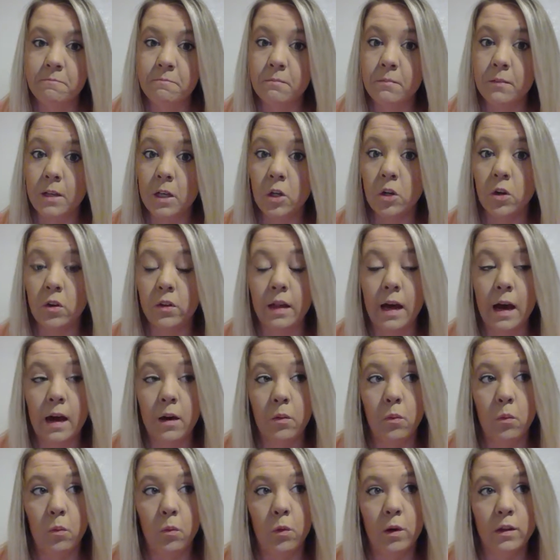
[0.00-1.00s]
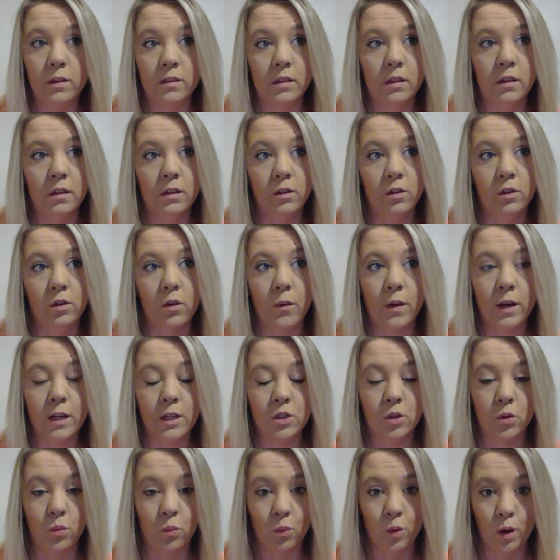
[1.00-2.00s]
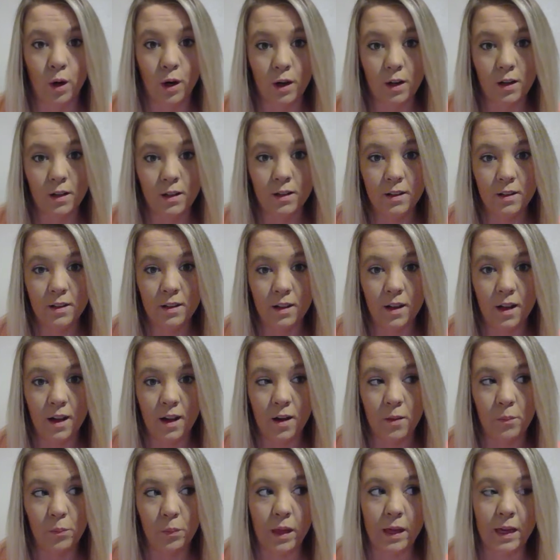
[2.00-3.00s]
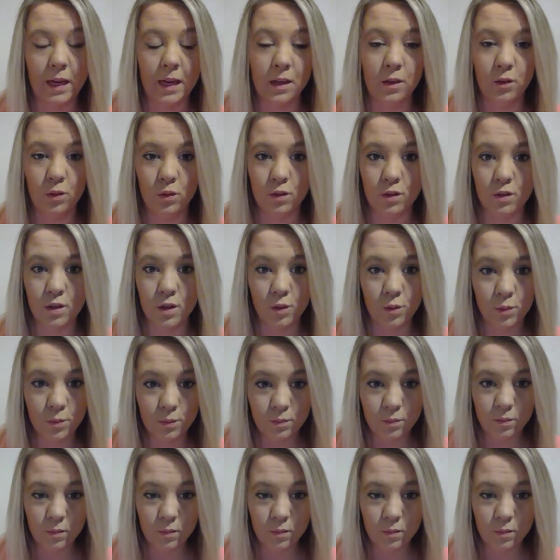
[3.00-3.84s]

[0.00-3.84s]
that wasn't going to work like it used to.